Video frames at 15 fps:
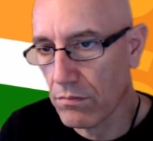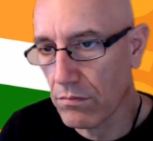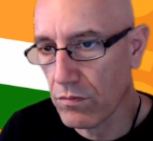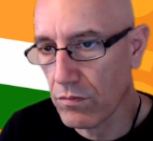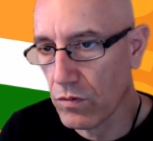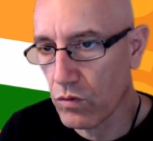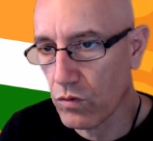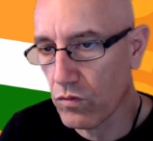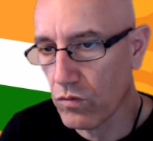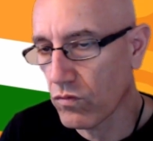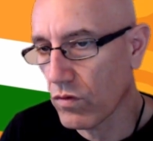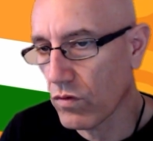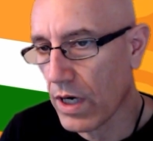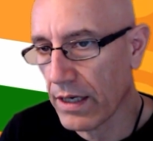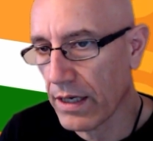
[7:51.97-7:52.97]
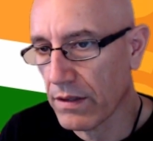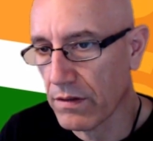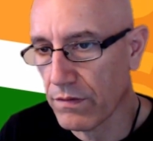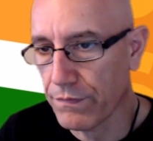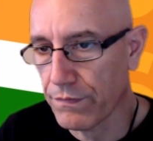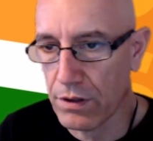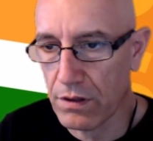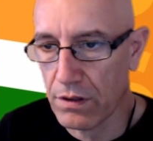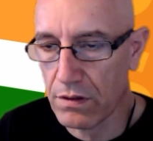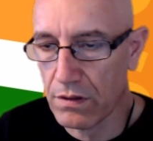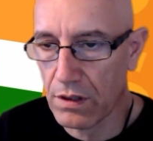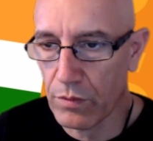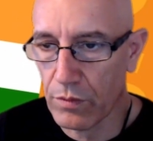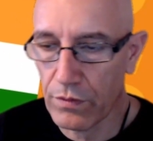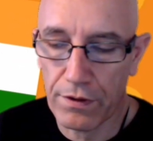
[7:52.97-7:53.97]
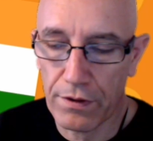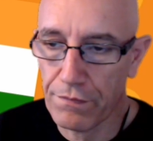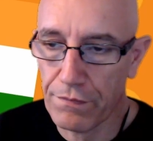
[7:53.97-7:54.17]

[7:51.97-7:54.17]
white, for example, if